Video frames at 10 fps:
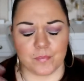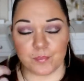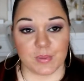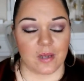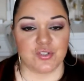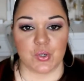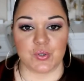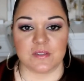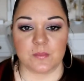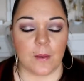blush
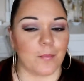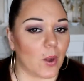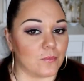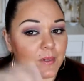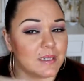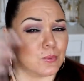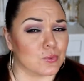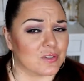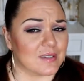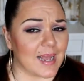on as well, but I really
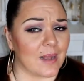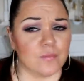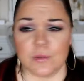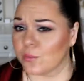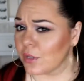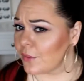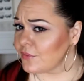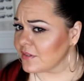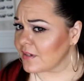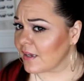wanted that real glow
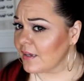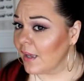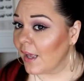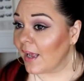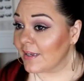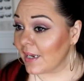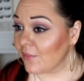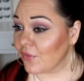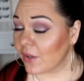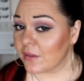today. And
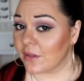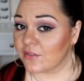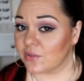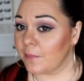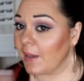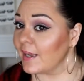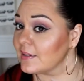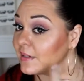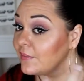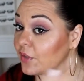even though the light's really
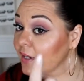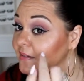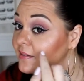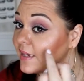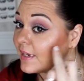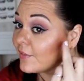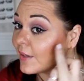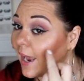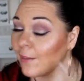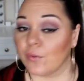bad, even I can see it in the
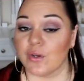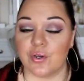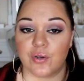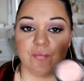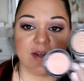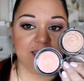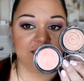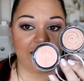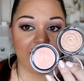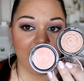camera, you can really
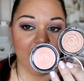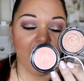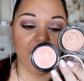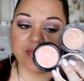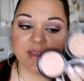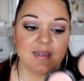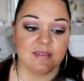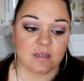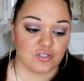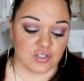see it.
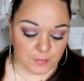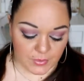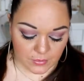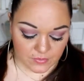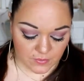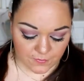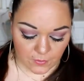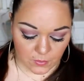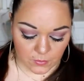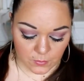These are just
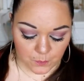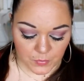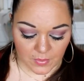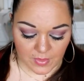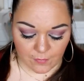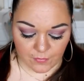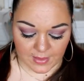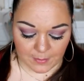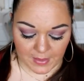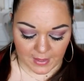beautiful. They're
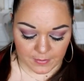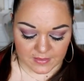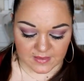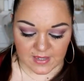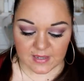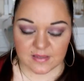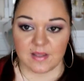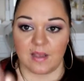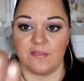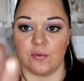really pigmented,
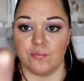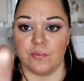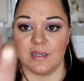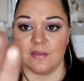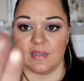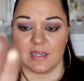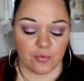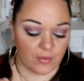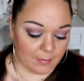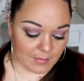they feel really, really
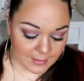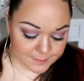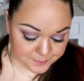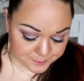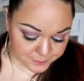creamy,